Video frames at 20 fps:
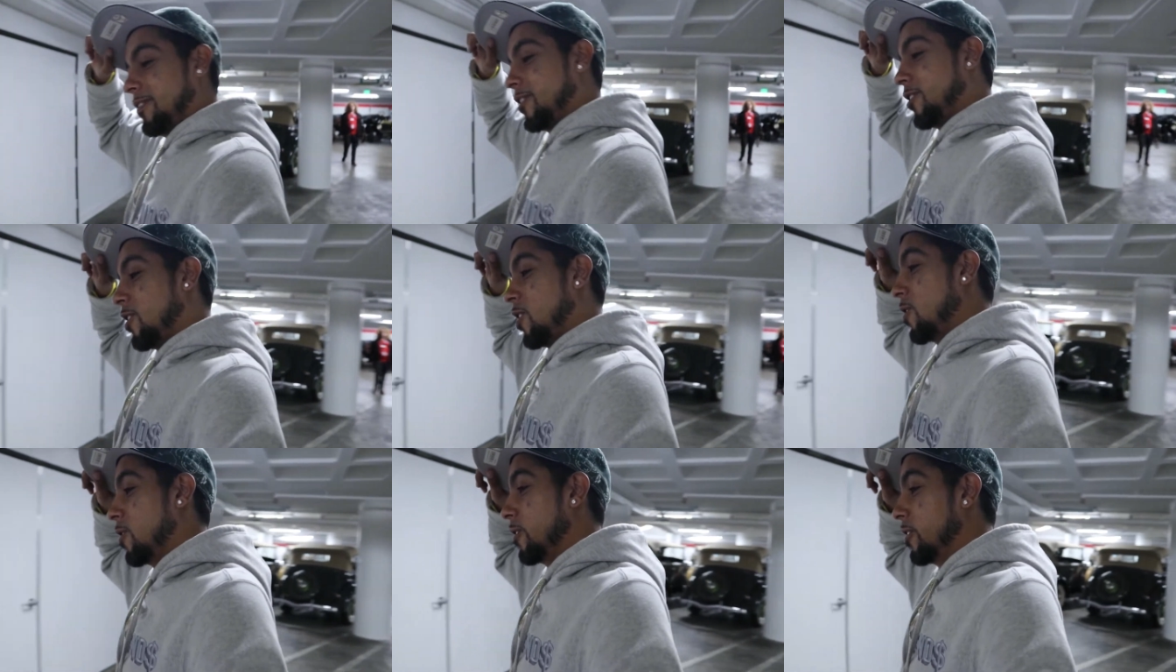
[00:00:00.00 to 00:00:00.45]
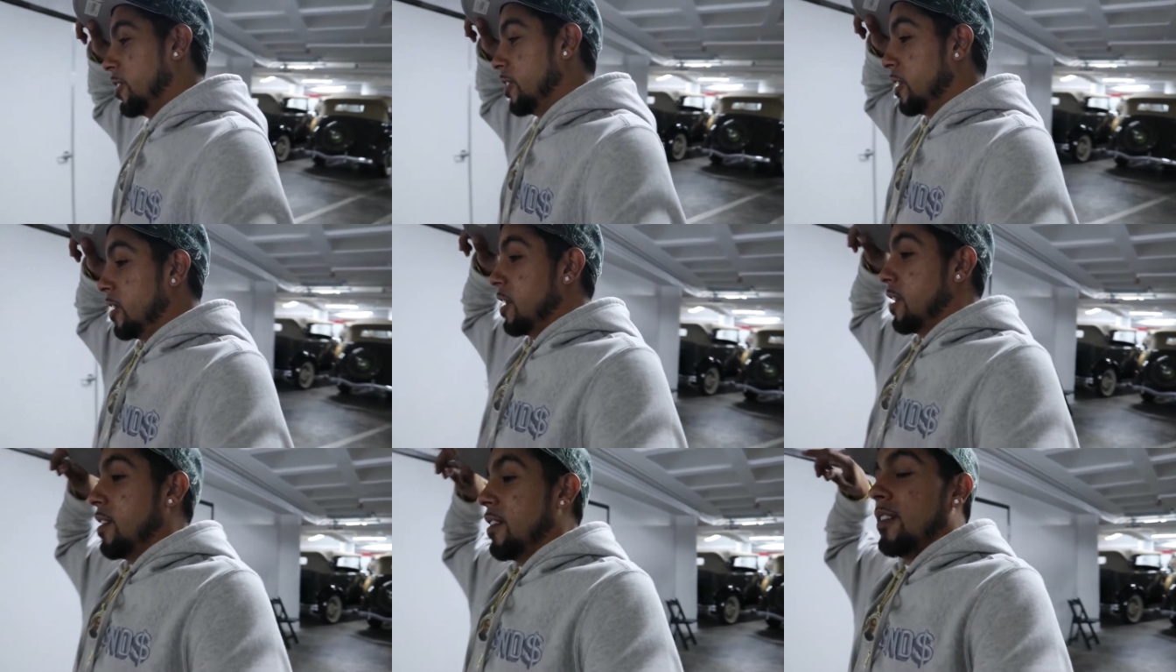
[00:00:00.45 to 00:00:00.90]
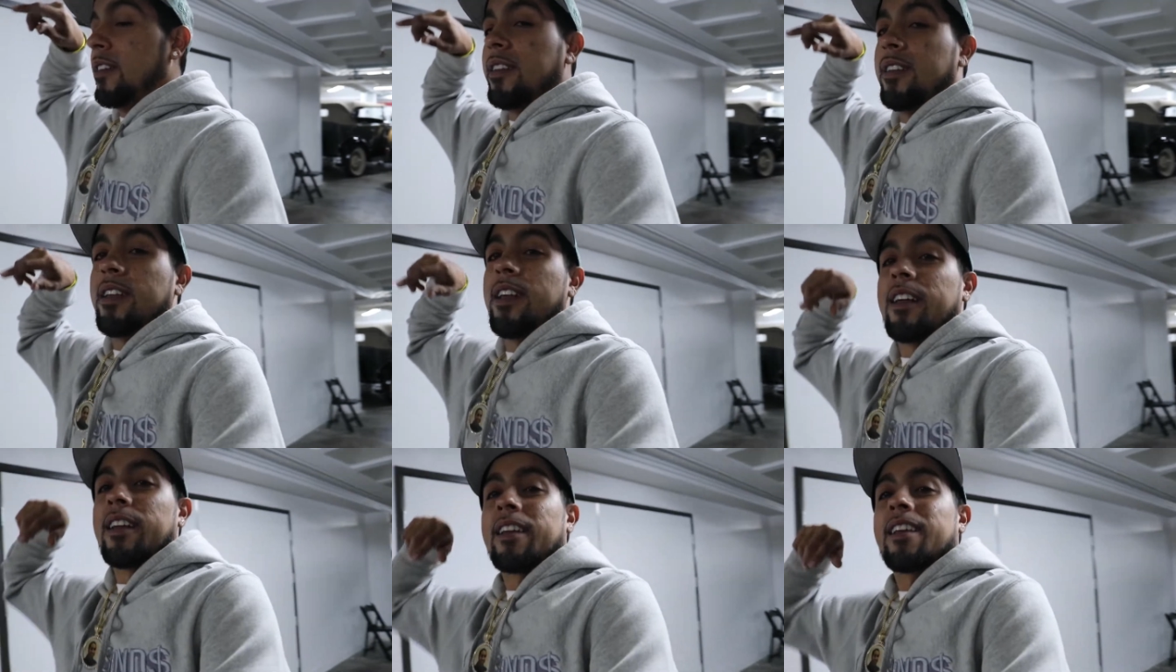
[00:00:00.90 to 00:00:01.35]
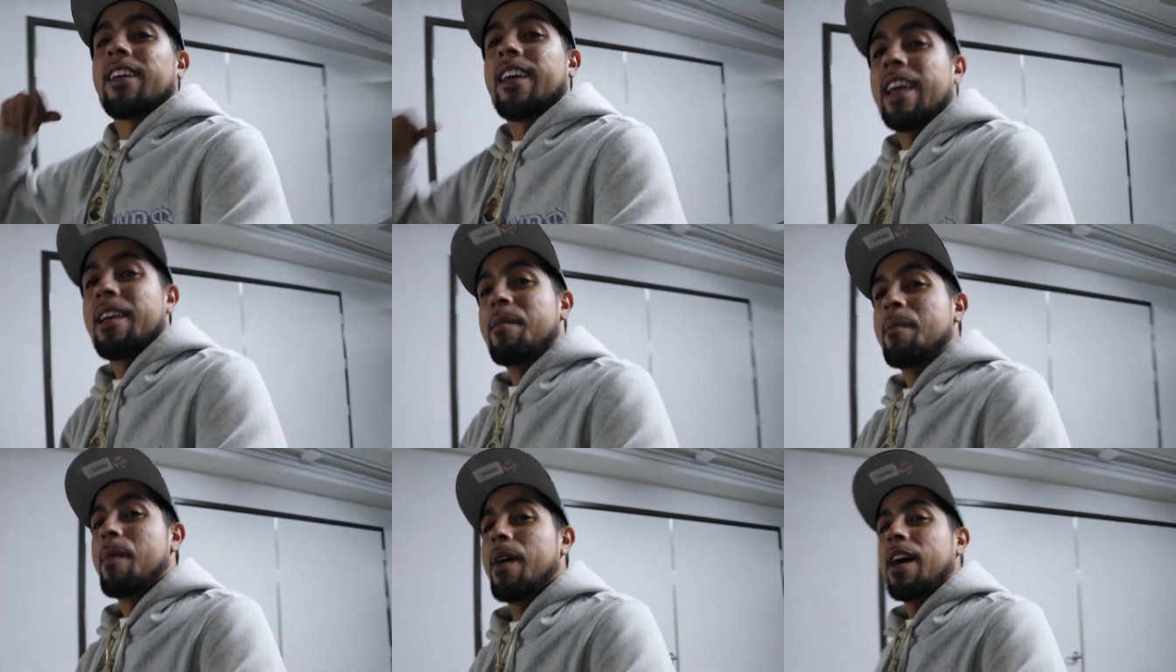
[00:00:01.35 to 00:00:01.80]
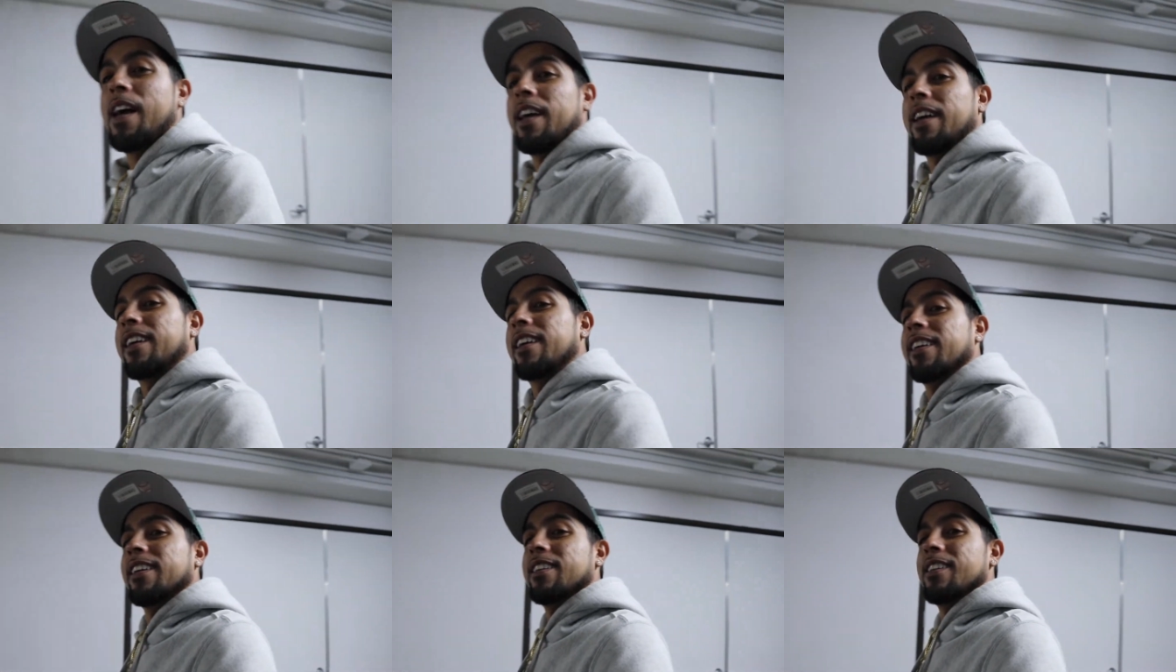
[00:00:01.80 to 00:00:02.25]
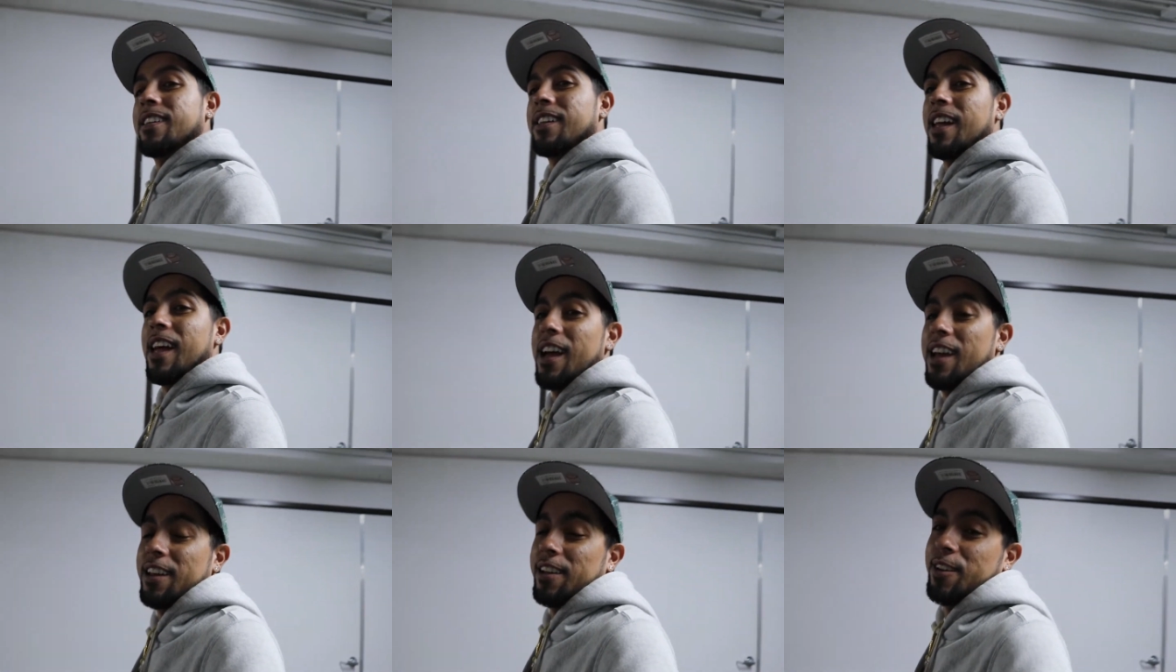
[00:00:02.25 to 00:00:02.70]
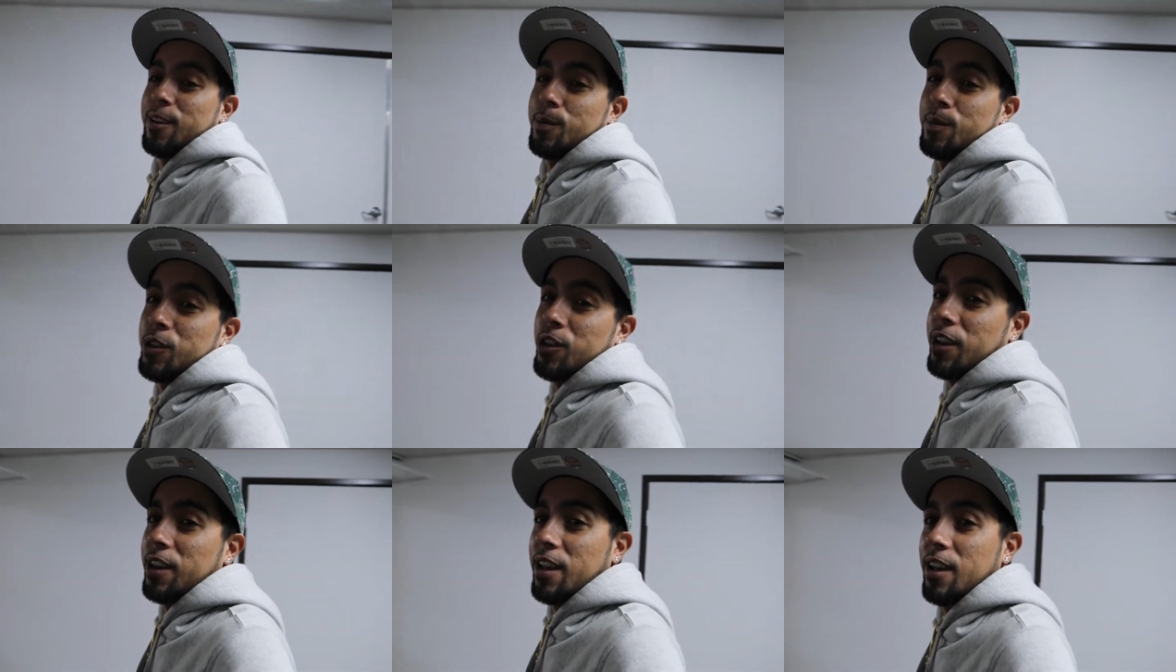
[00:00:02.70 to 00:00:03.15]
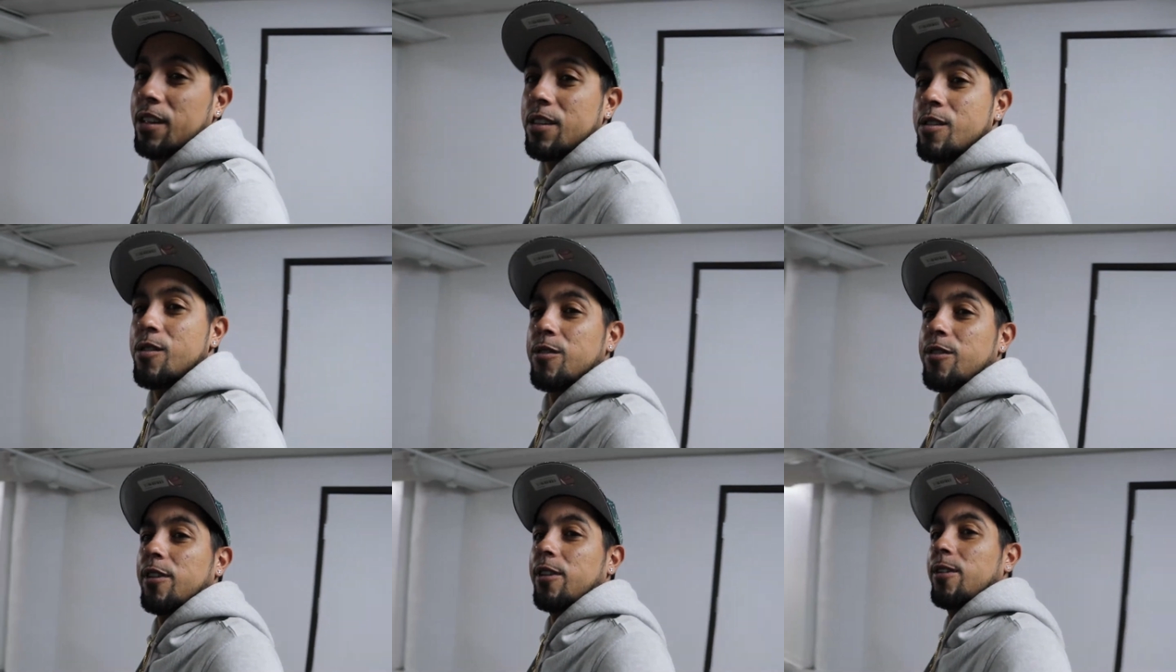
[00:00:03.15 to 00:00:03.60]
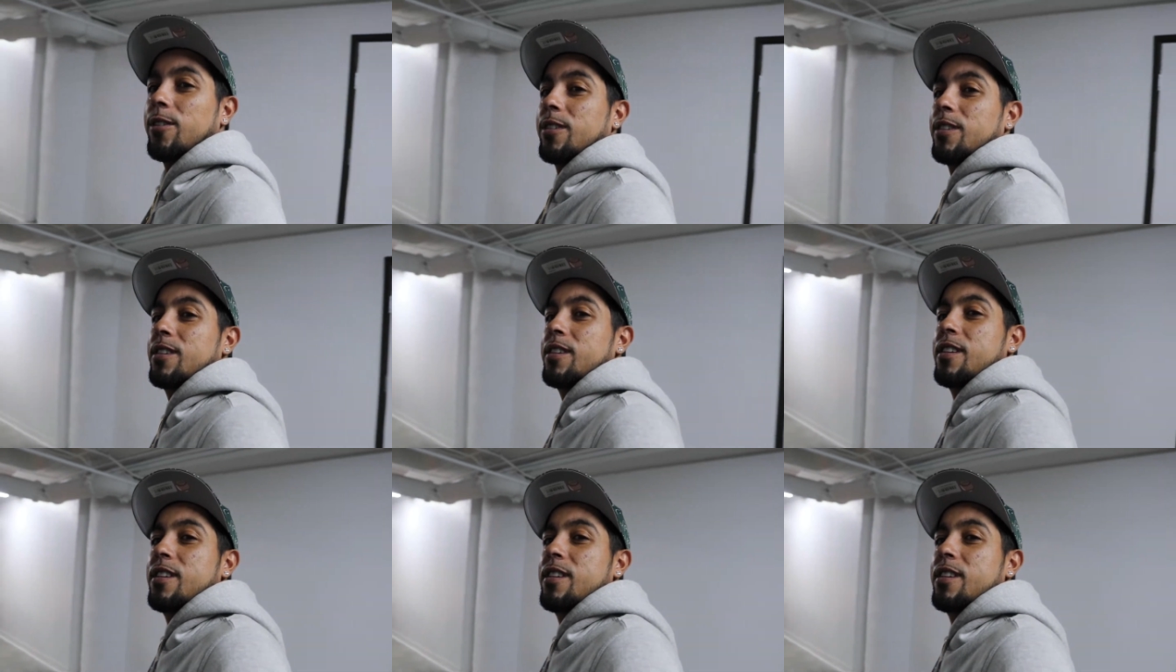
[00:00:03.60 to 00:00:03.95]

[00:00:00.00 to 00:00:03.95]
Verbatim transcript: So came back, had to come check out the Volt.